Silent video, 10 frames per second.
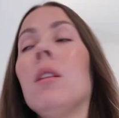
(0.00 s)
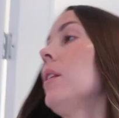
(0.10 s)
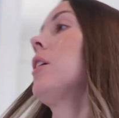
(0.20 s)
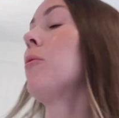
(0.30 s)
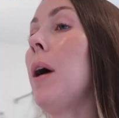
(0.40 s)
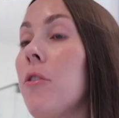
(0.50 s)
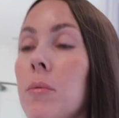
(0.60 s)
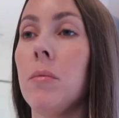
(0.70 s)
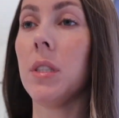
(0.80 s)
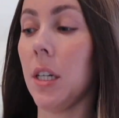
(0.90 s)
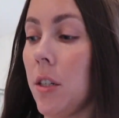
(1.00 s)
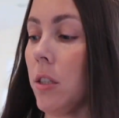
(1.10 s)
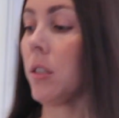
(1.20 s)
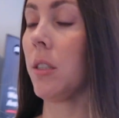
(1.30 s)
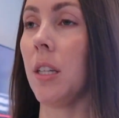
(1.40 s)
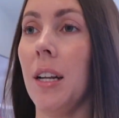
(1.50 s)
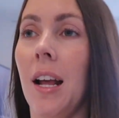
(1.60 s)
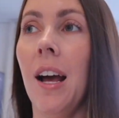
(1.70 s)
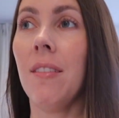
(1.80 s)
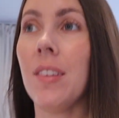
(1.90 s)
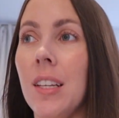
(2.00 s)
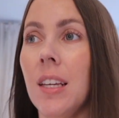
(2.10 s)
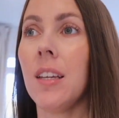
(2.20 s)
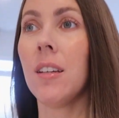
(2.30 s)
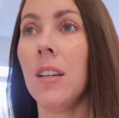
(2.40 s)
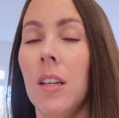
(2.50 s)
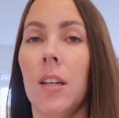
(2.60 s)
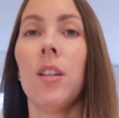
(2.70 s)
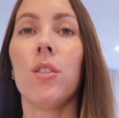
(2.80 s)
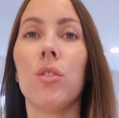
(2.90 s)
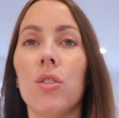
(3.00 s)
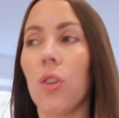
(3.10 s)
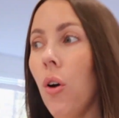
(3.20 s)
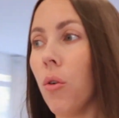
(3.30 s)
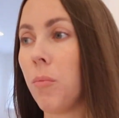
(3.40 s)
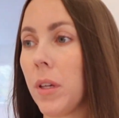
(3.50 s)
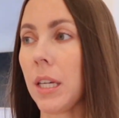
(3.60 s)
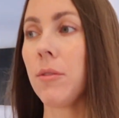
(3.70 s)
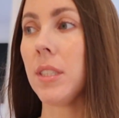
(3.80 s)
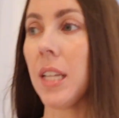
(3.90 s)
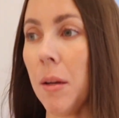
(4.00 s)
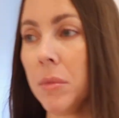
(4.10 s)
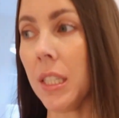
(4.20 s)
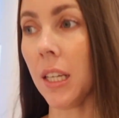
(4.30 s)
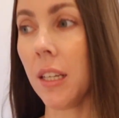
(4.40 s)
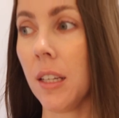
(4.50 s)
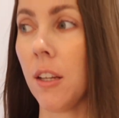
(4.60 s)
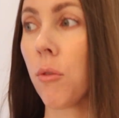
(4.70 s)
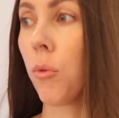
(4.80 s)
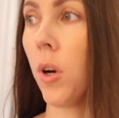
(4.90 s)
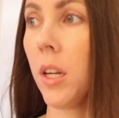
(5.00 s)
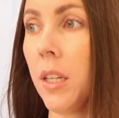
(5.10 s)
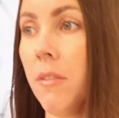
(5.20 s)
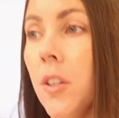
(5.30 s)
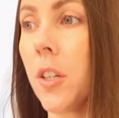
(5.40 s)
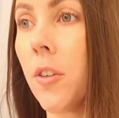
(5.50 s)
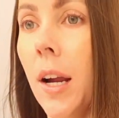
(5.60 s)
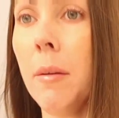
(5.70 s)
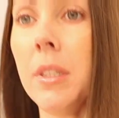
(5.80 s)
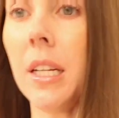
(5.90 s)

the other bathroom upstairs didn't have any soap, like it was empty. And Juan never grabbed